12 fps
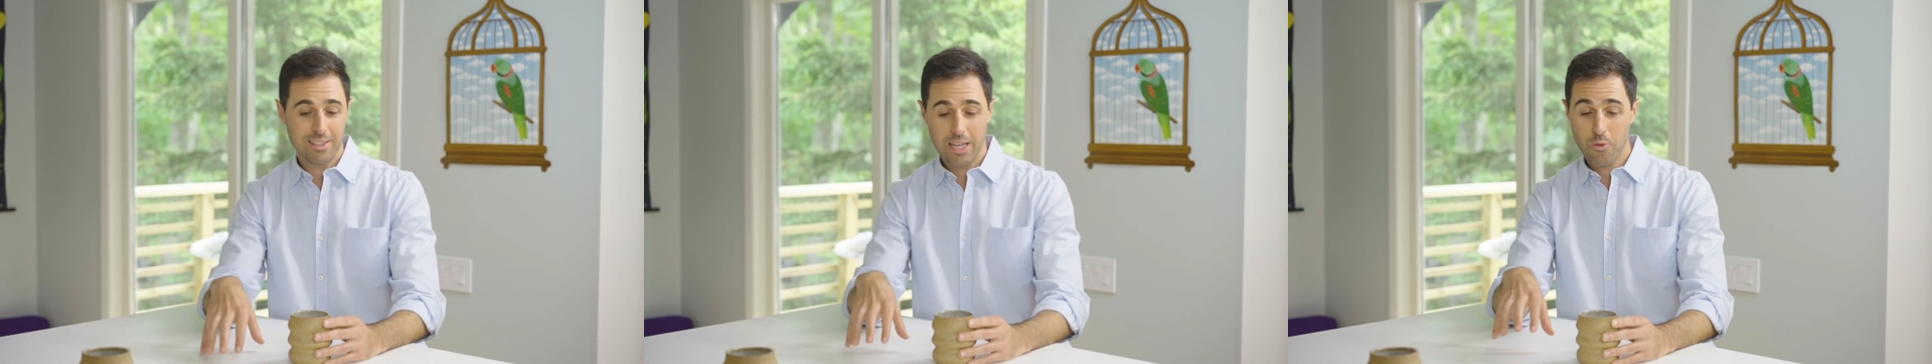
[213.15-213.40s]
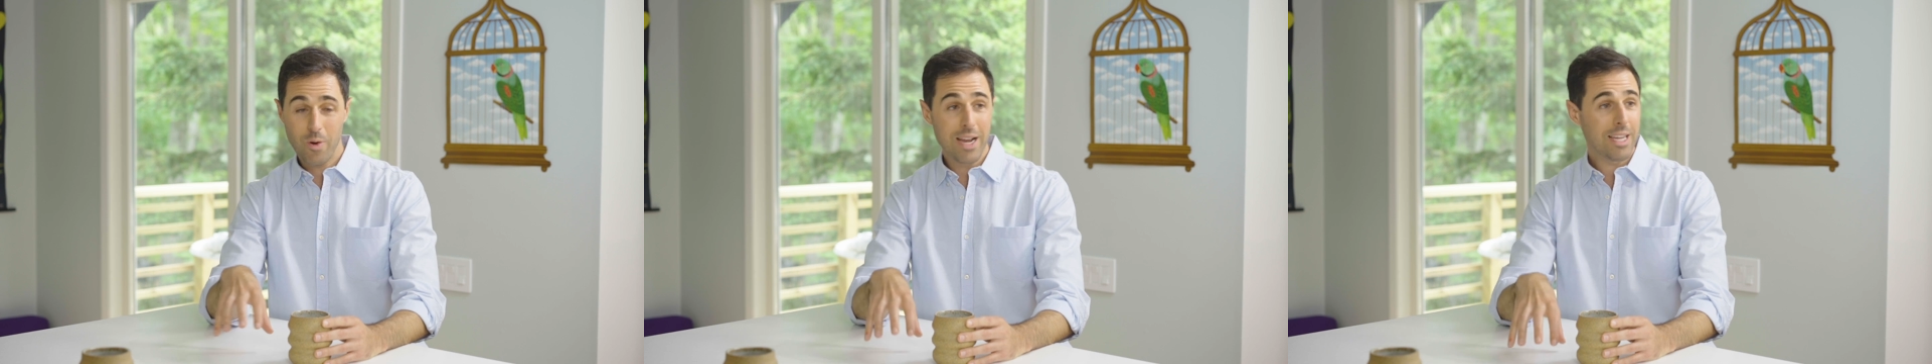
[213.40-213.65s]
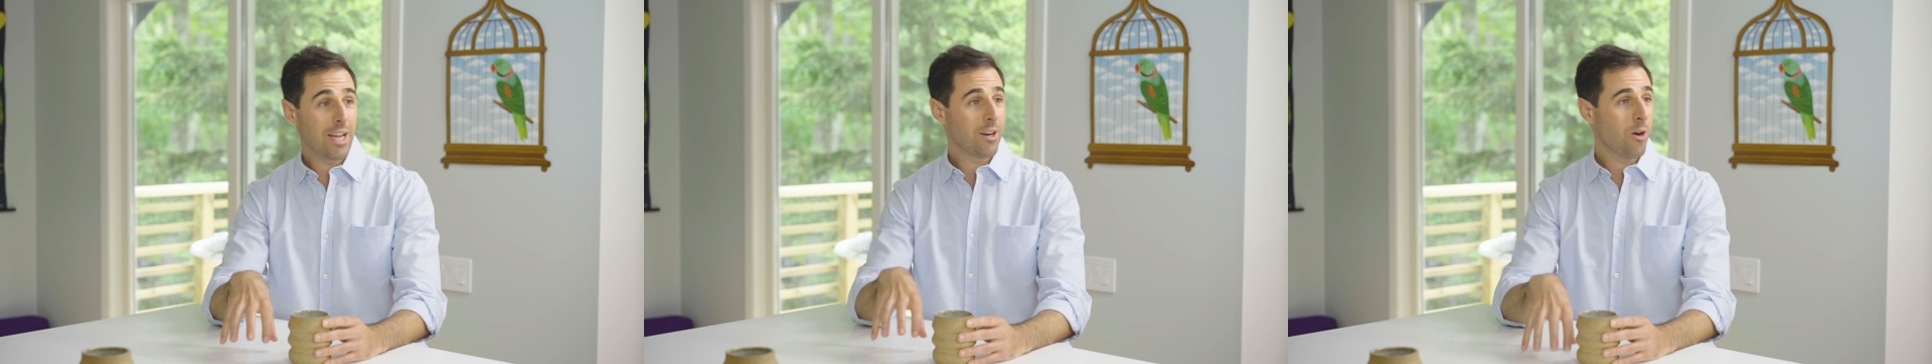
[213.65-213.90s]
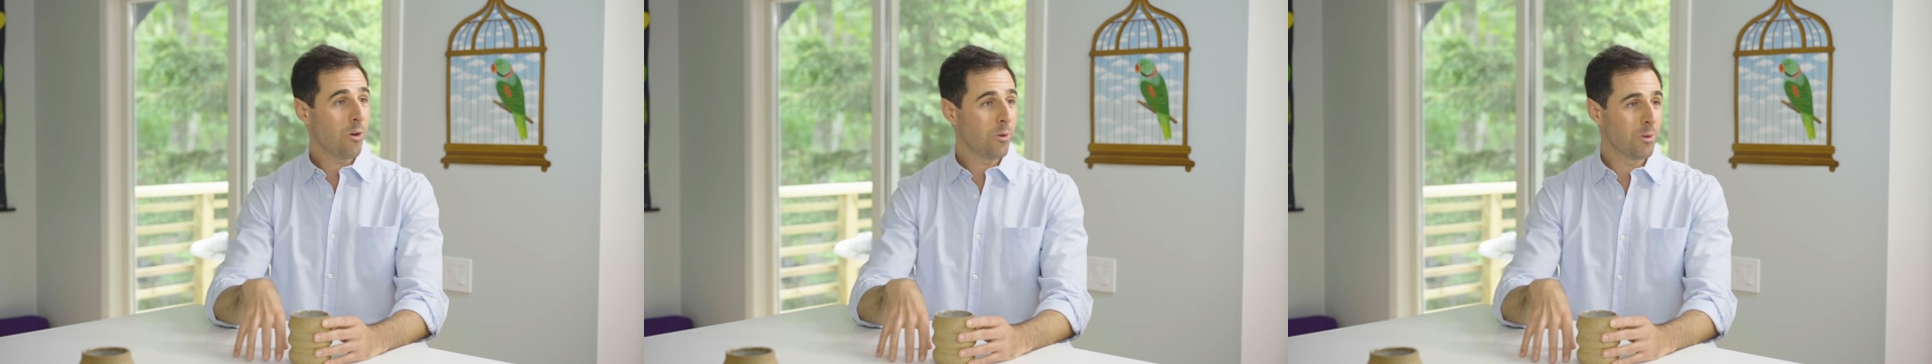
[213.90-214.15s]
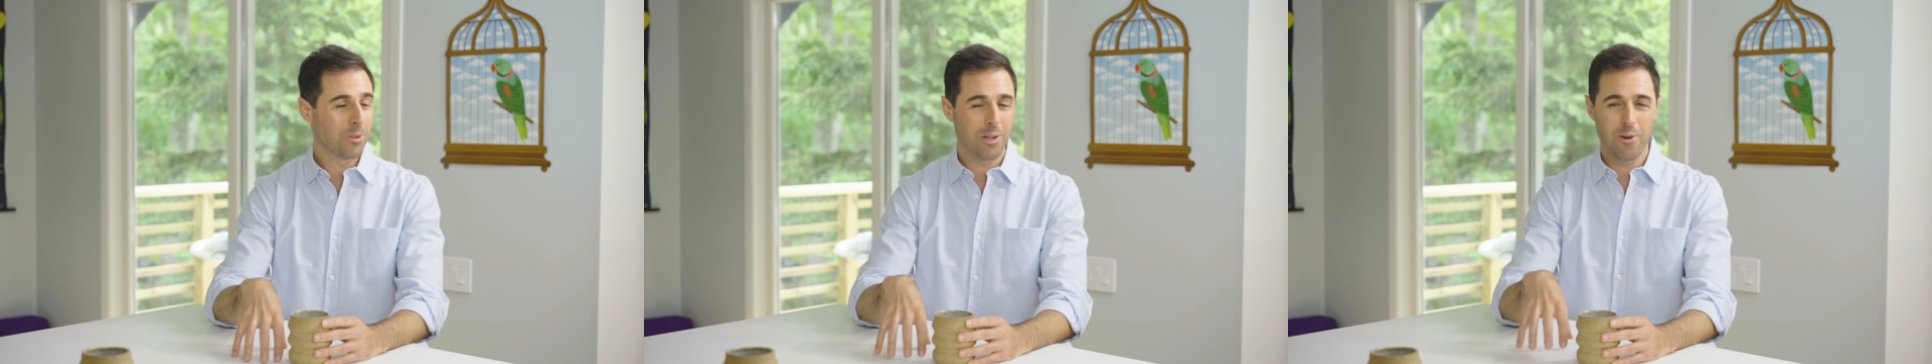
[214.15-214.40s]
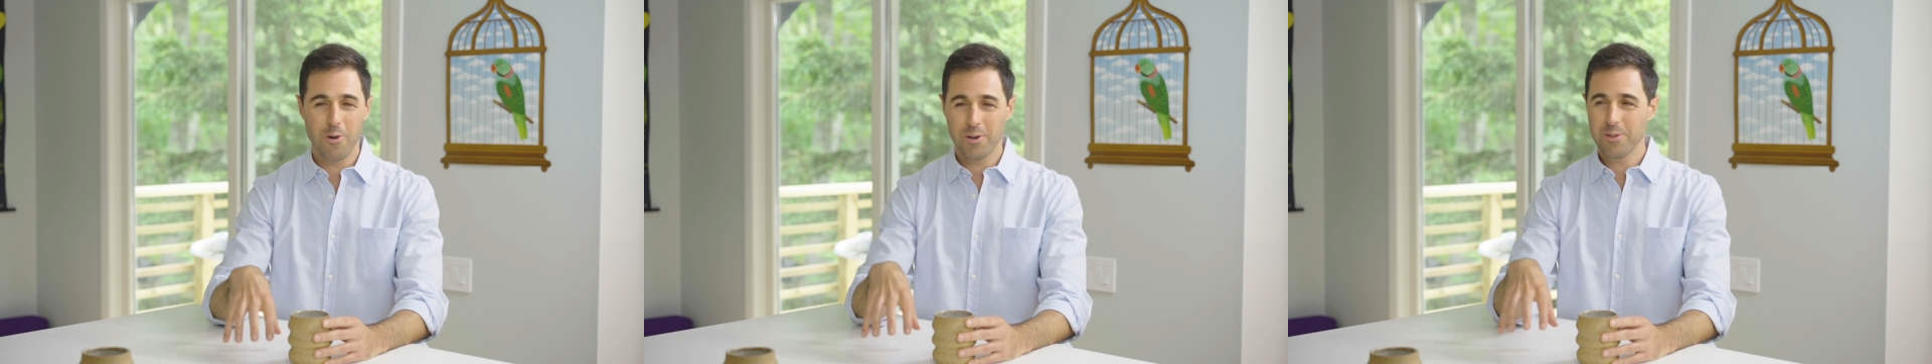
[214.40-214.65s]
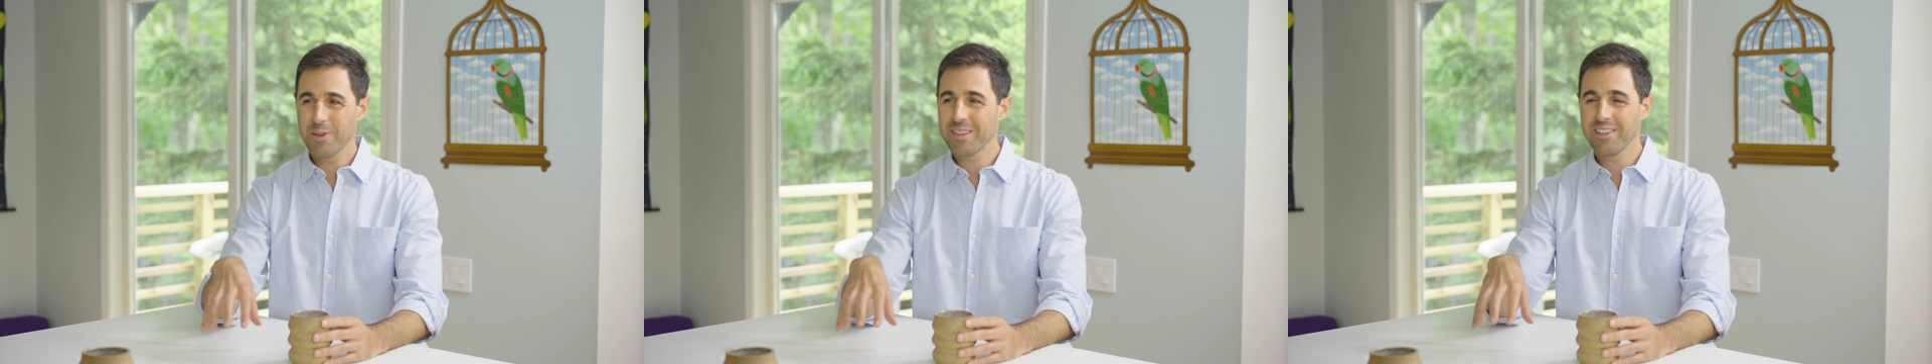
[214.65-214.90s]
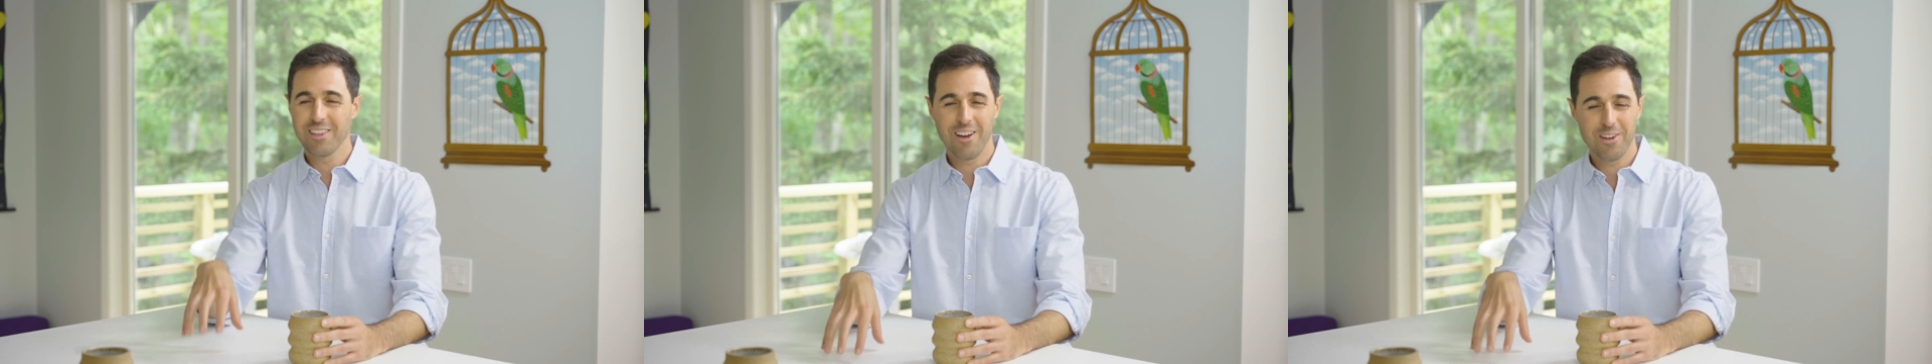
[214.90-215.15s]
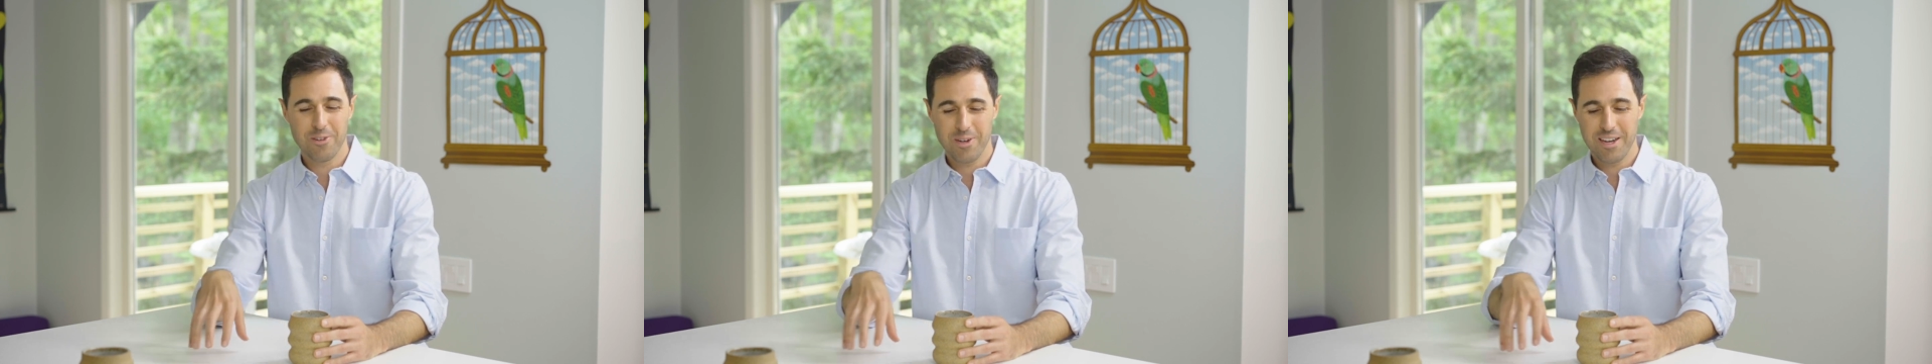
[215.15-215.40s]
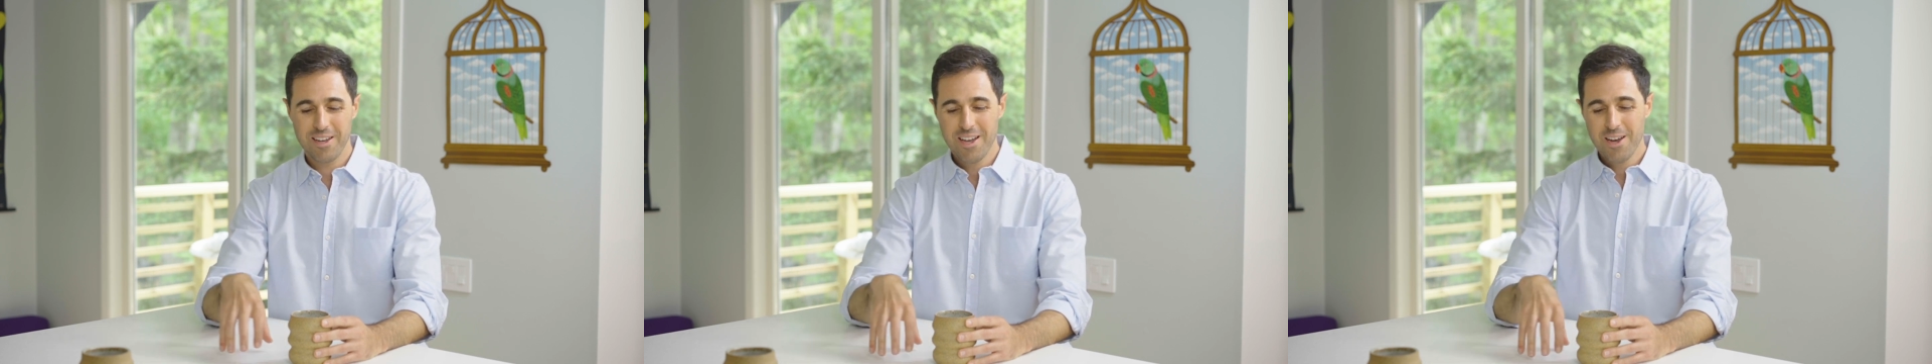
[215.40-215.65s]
like waiting on hold or doing the laundry,